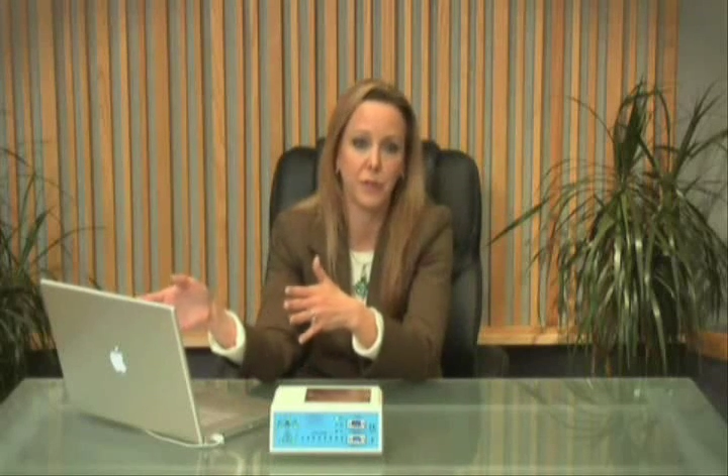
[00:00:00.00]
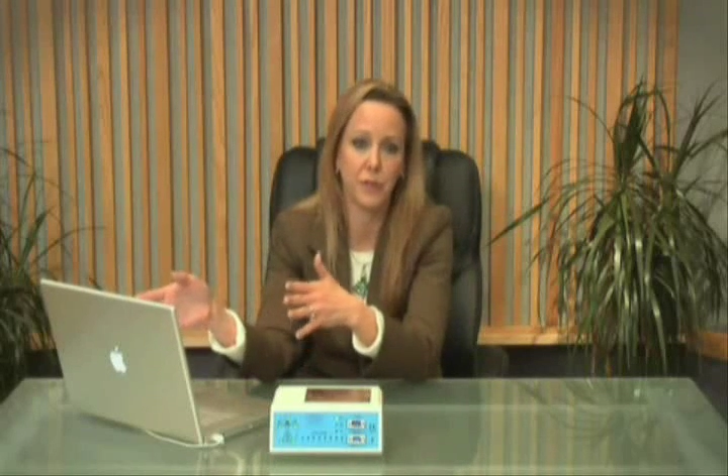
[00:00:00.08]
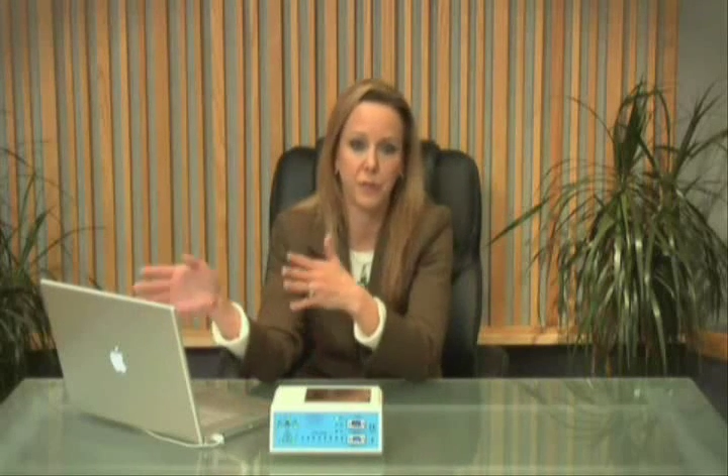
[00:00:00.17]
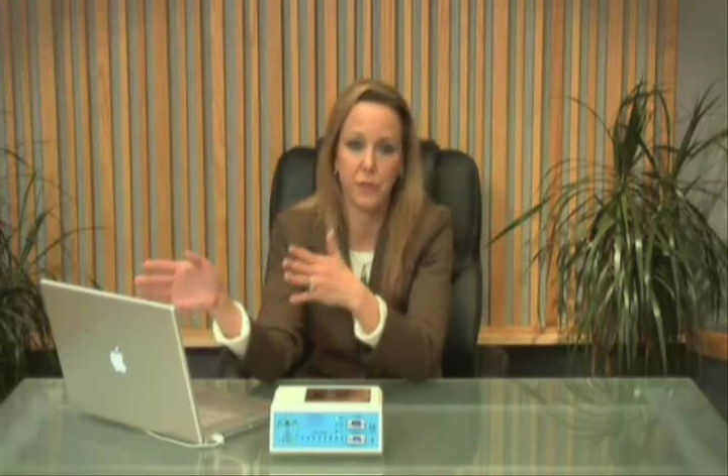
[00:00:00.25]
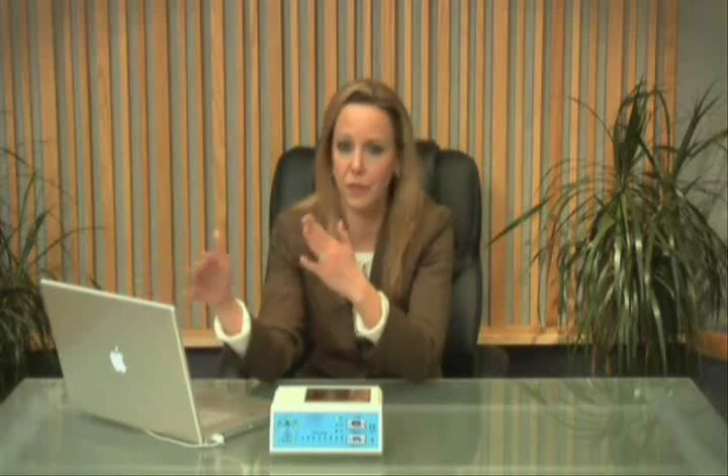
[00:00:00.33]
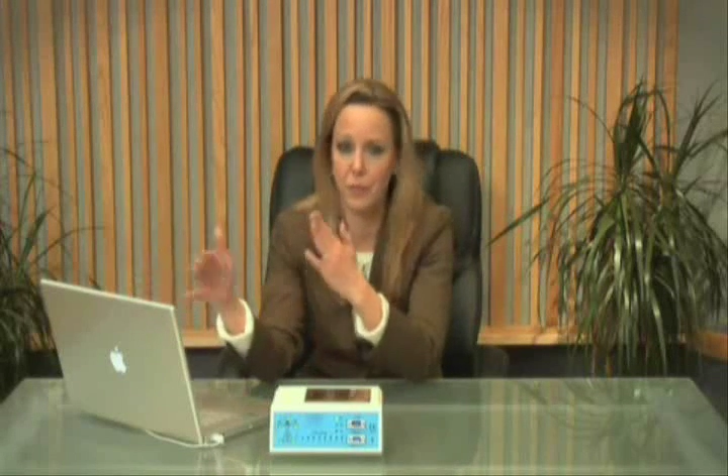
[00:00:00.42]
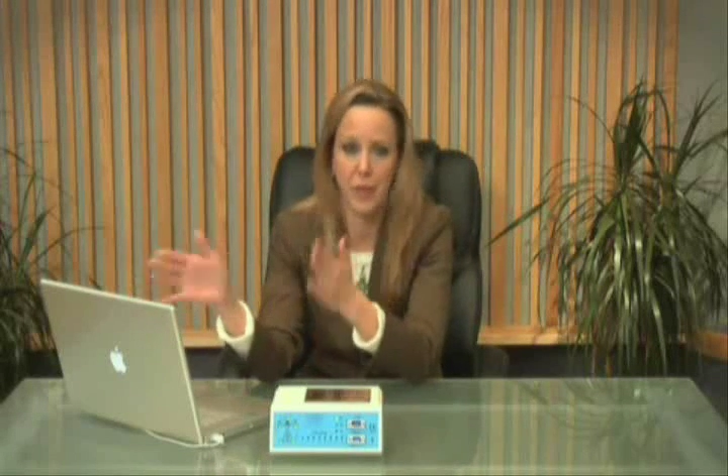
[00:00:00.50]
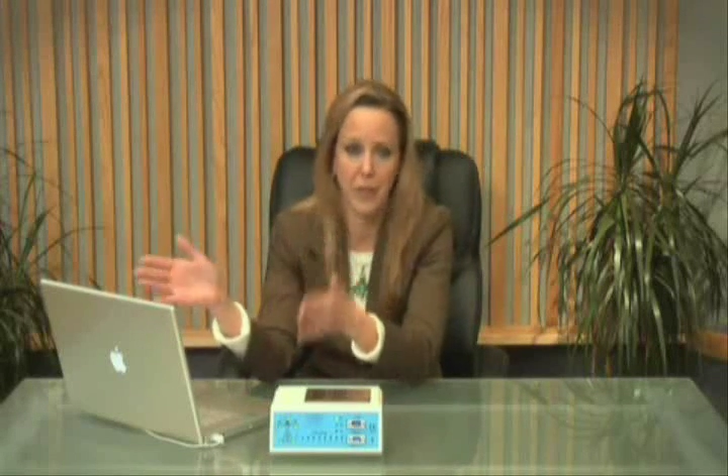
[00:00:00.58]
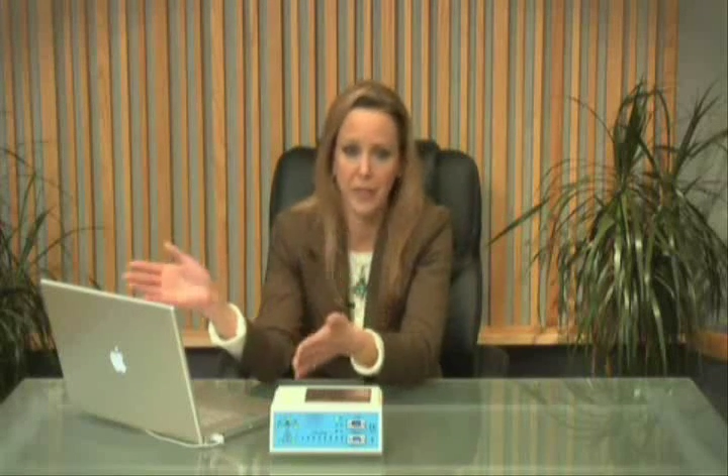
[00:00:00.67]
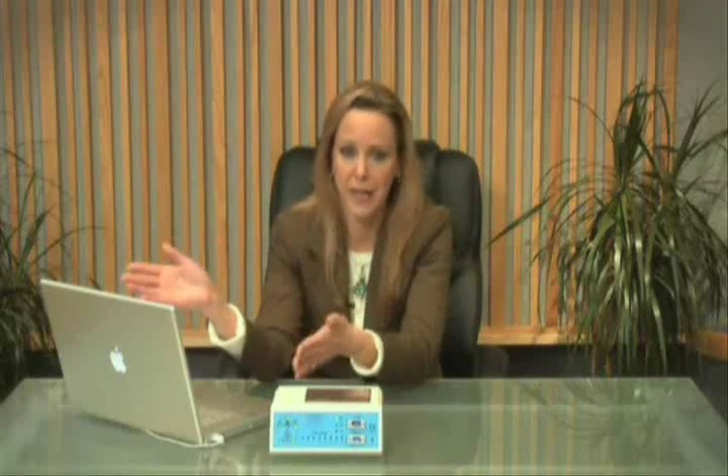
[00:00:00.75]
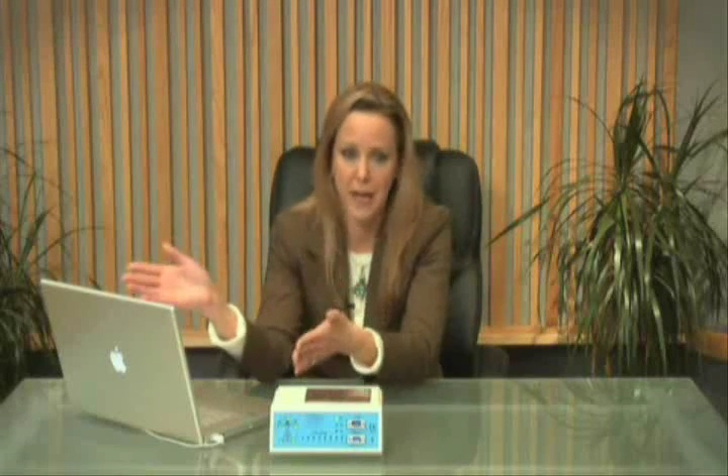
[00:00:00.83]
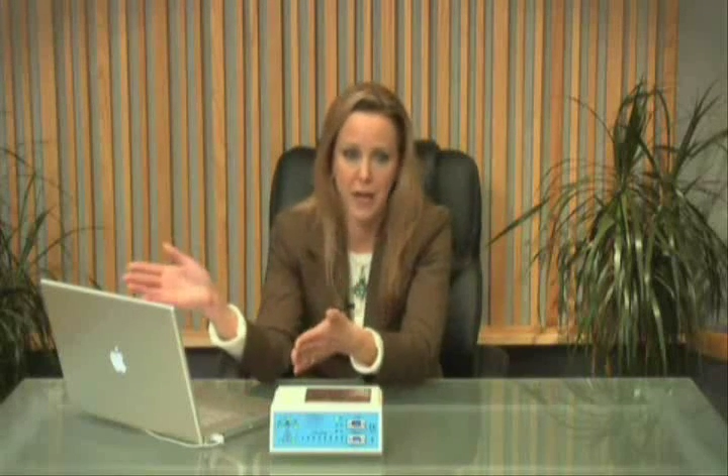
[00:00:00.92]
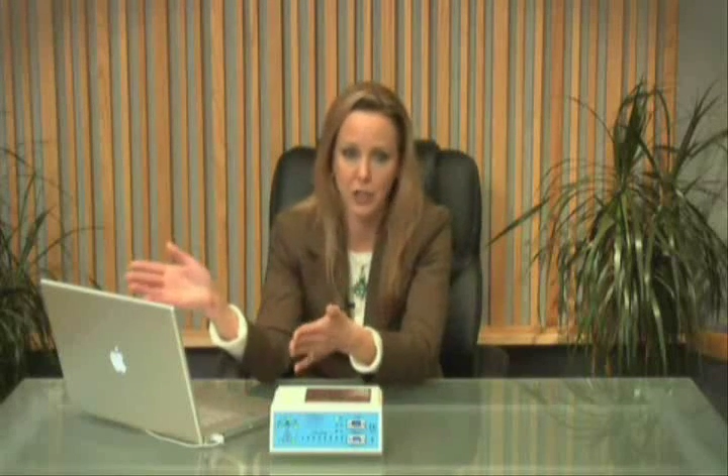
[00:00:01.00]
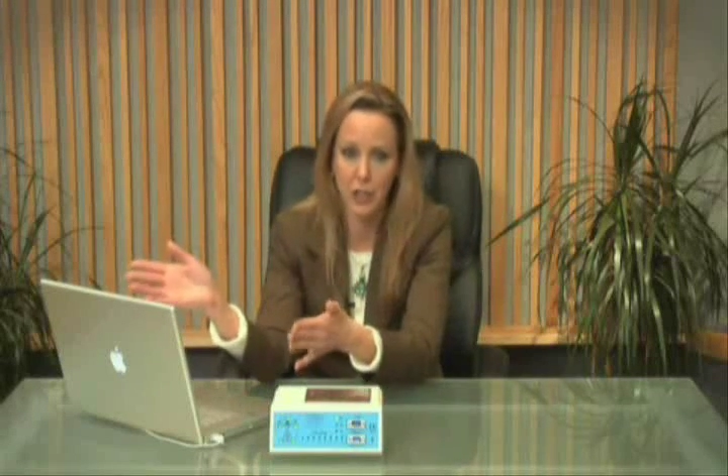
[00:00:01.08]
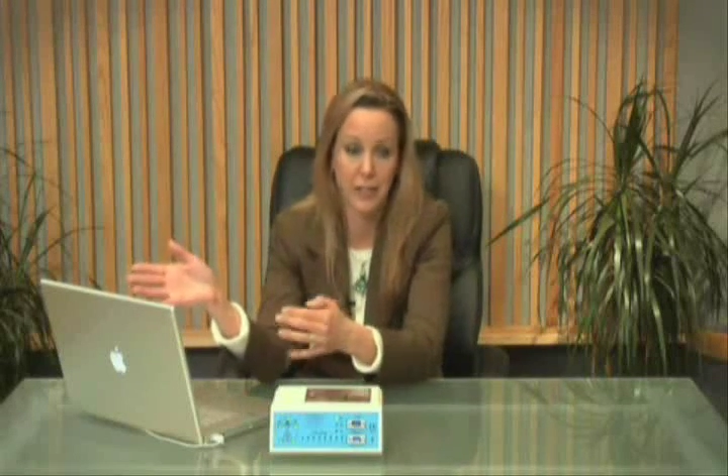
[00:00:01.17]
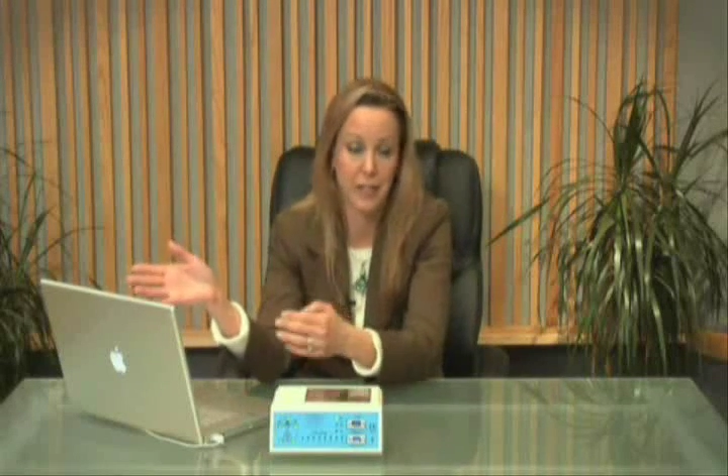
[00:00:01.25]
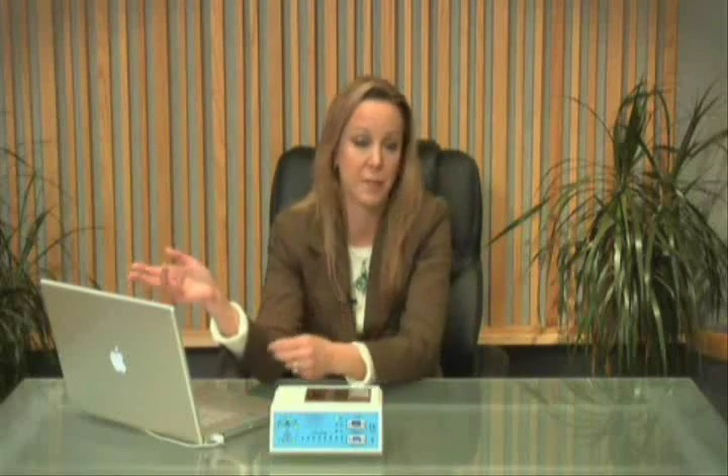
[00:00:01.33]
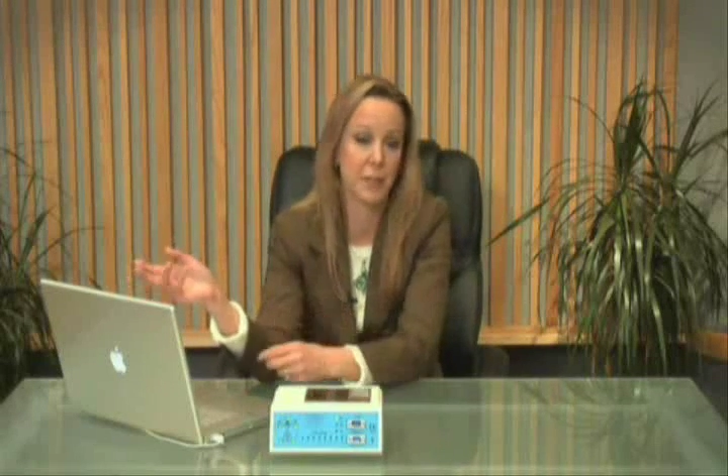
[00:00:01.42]
There's too many to
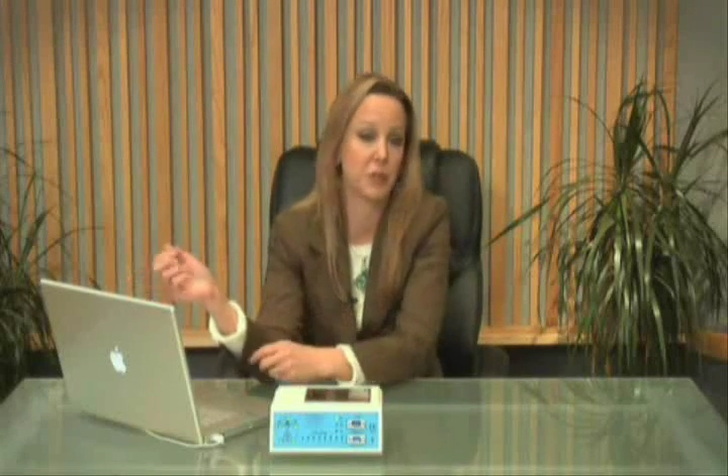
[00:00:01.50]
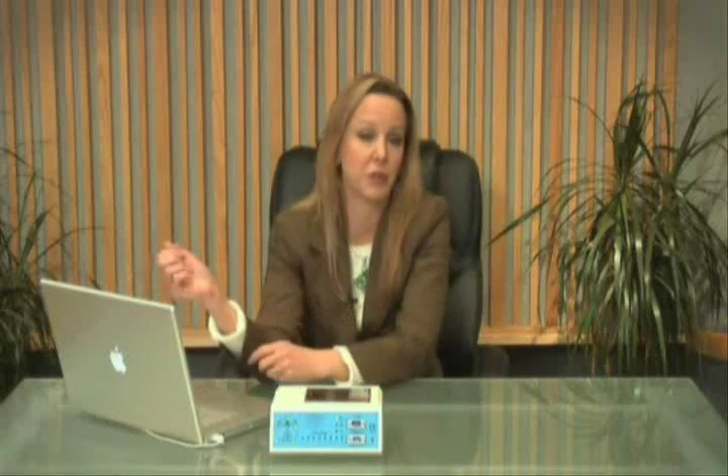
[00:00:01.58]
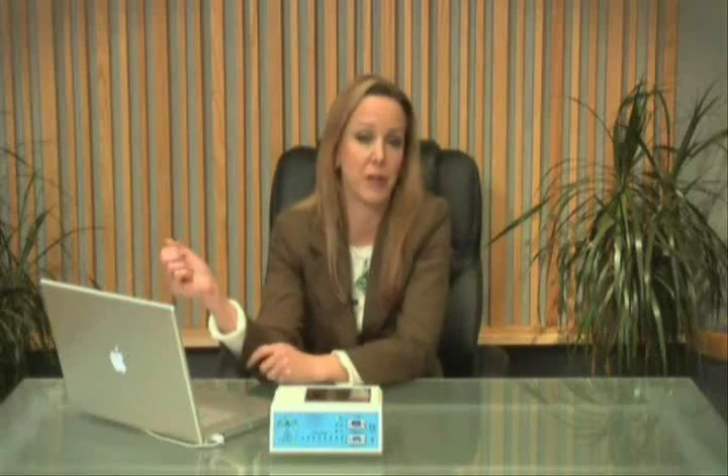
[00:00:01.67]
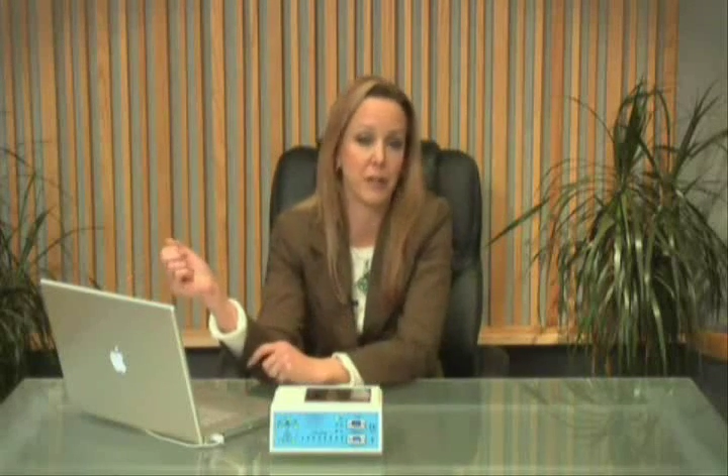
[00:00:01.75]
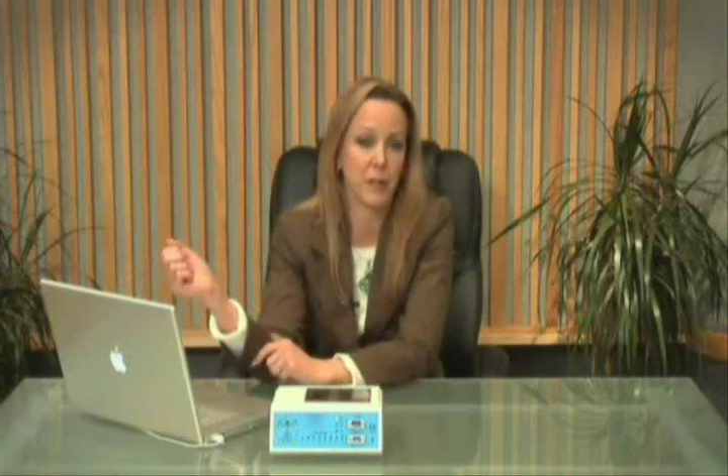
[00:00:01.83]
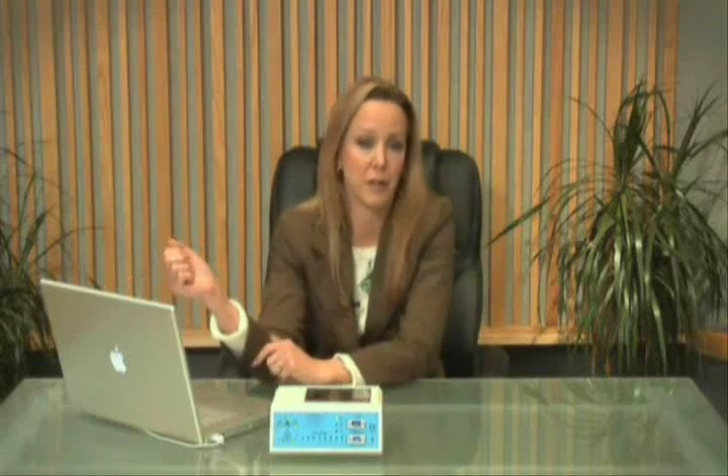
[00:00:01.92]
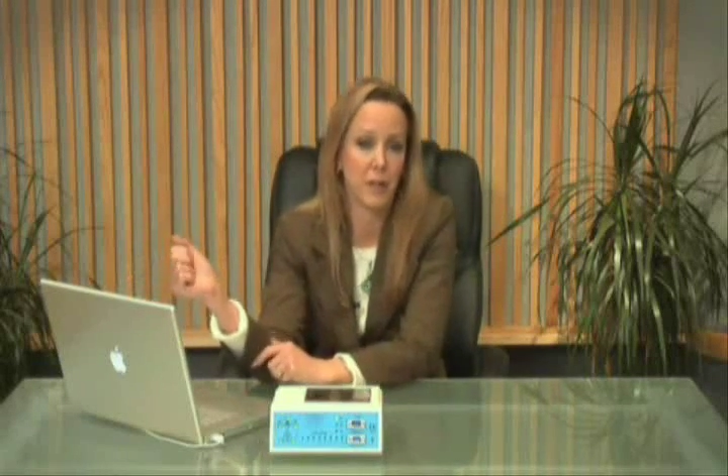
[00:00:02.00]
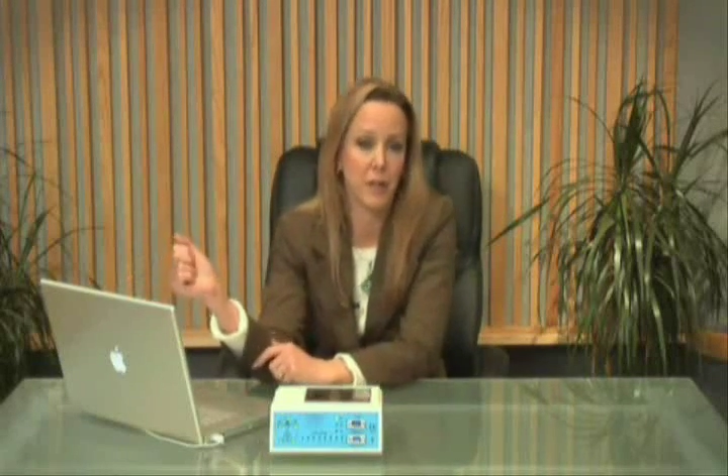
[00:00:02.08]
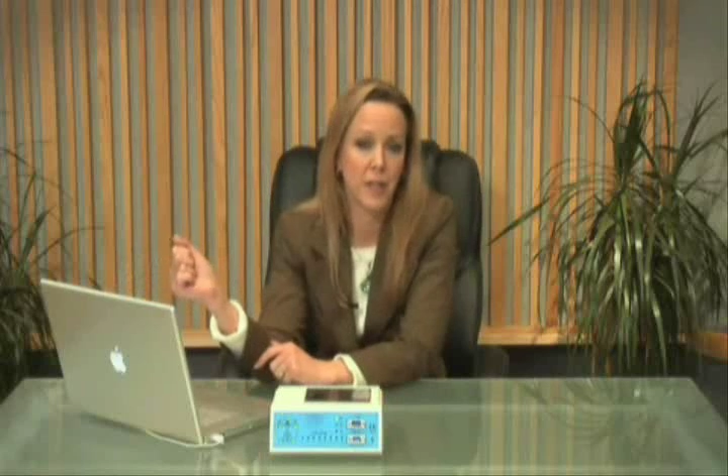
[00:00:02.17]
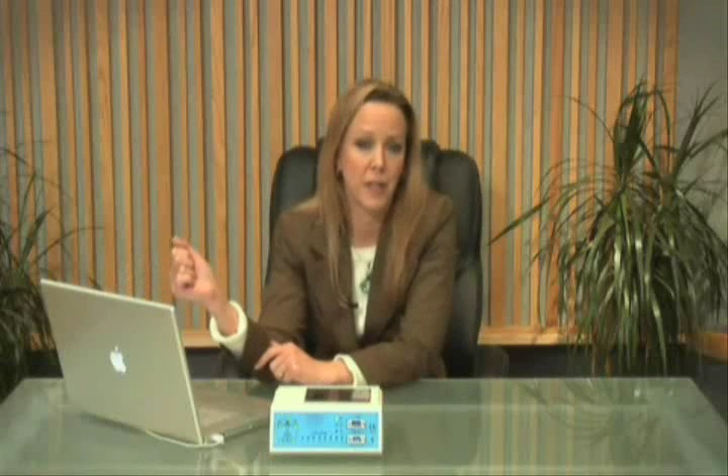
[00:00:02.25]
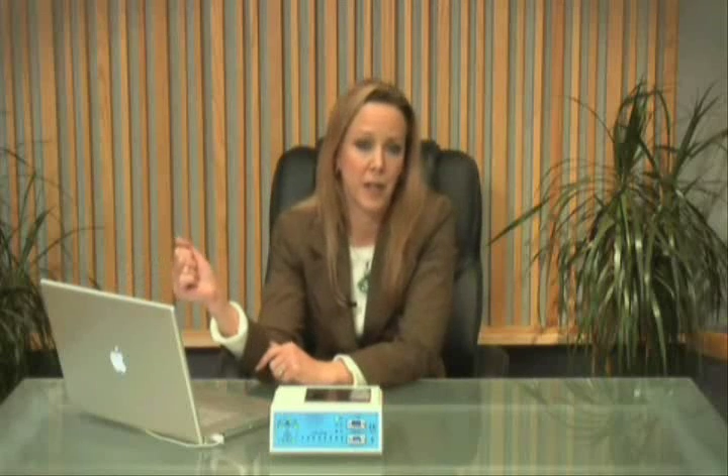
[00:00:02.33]
actually demonstrate here.